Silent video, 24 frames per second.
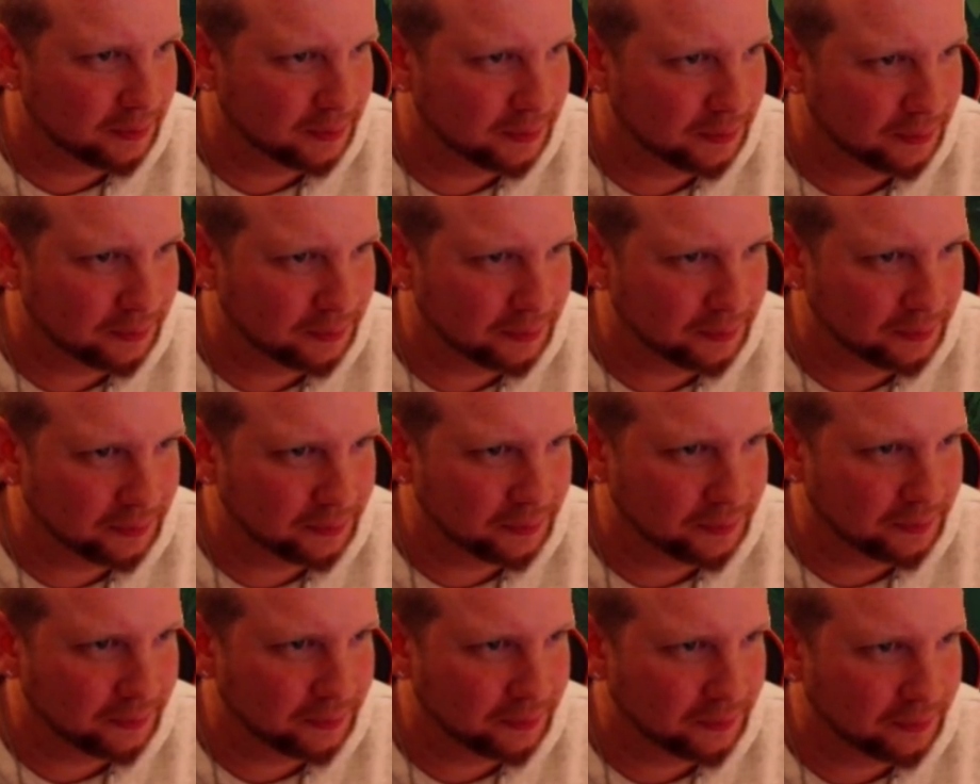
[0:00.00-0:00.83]

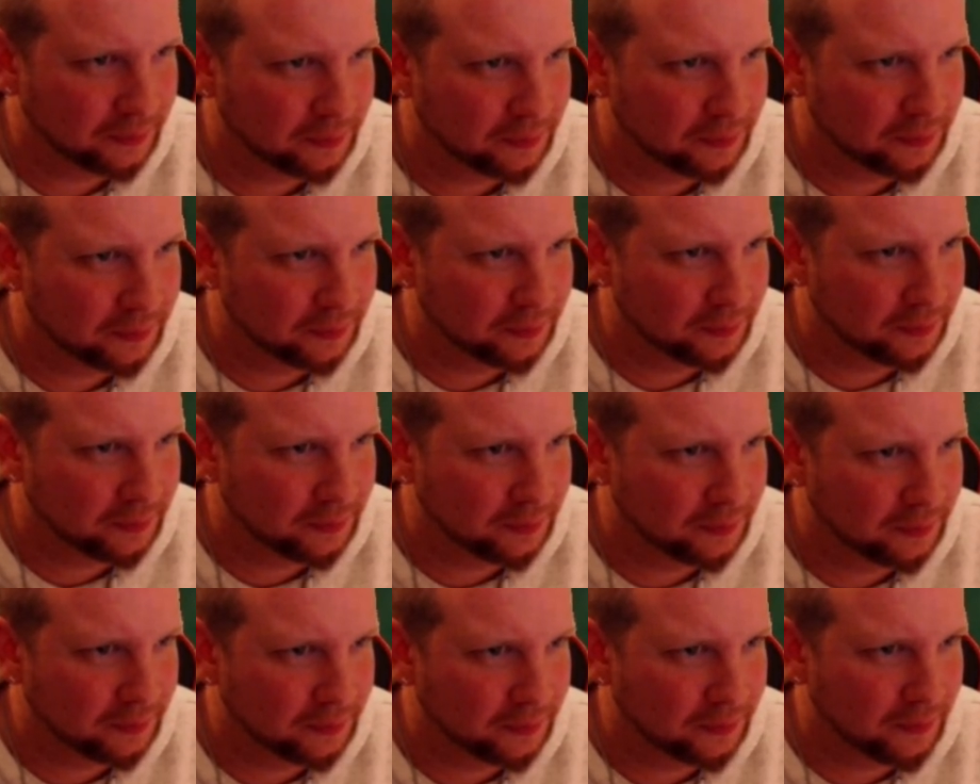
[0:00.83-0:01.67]

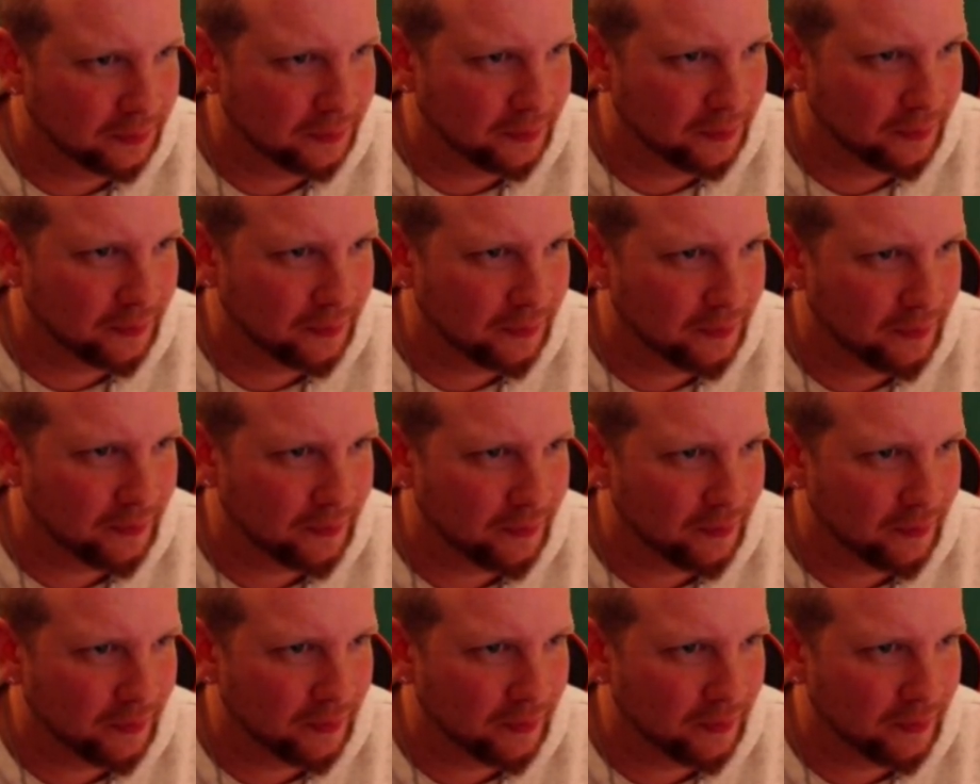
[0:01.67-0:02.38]
Nobody speaks.